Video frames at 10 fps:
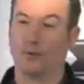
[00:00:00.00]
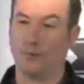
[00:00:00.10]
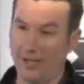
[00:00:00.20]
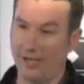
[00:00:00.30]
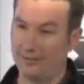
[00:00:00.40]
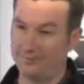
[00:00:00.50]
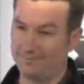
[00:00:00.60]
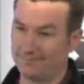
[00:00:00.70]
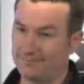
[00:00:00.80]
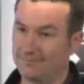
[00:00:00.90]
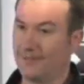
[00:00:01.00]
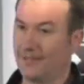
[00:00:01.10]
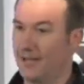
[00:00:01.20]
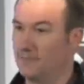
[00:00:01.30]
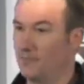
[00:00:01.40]
We are.
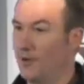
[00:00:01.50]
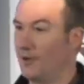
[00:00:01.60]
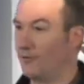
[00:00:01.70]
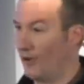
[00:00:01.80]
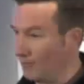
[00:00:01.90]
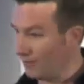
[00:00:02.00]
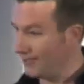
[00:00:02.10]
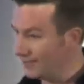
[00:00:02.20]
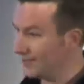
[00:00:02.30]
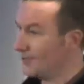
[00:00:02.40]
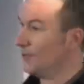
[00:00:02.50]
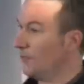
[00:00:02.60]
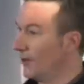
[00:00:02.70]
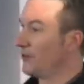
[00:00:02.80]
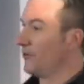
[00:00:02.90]
We are firmly
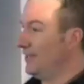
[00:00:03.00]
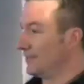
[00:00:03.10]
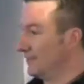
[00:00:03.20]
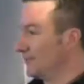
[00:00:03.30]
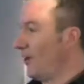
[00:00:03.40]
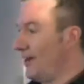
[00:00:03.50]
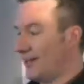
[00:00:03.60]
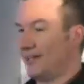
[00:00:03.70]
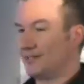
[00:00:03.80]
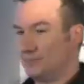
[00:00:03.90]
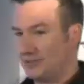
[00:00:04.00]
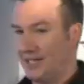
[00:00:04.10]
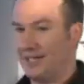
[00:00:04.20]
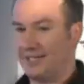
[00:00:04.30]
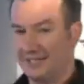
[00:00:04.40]
one of the reasons why our customers
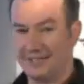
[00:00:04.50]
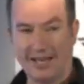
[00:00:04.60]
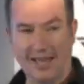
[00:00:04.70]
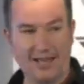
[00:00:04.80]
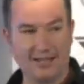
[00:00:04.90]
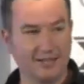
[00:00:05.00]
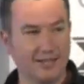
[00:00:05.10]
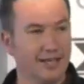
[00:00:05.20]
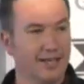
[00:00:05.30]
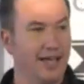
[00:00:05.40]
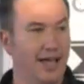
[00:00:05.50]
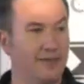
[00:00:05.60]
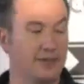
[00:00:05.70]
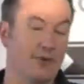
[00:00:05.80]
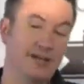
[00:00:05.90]
can't get to the cloud.
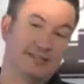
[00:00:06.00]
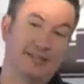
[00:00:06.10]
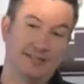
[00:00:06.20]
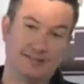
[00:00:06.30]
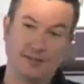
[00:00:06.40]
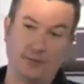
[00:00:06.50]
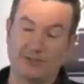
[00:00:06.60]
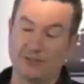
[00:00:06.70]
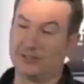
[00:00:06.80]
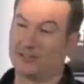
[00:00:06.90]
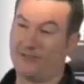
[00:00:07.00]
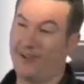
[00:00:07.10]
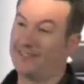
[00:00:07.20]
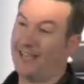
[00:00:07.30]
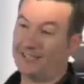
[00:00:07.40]
And the reason is that we do such a
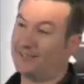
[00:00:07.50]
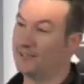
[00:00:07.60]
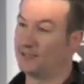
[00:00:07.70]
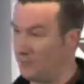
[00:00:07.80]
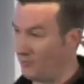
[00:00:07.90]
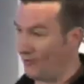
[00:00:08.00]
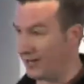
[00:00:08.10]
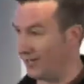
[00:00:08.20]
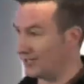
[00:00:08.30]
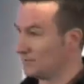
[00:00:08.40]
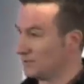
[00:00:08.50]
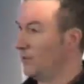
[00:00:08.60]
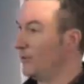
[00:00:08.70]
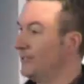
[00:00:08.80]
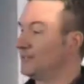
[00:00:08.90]
fantastic job for our customers
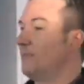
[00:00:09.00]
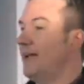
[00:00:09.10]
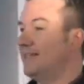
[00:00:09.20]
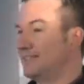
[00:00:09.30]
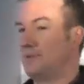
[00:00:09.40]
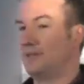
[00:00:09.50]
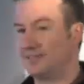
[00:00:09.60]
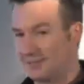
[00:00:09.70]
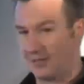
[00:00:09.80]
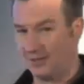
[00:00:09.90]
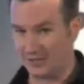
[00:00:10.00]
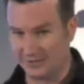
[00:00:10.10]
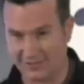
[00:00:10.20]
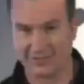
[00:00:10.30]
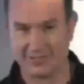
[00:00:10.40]
building these amazing business
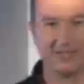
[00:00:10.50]
solutions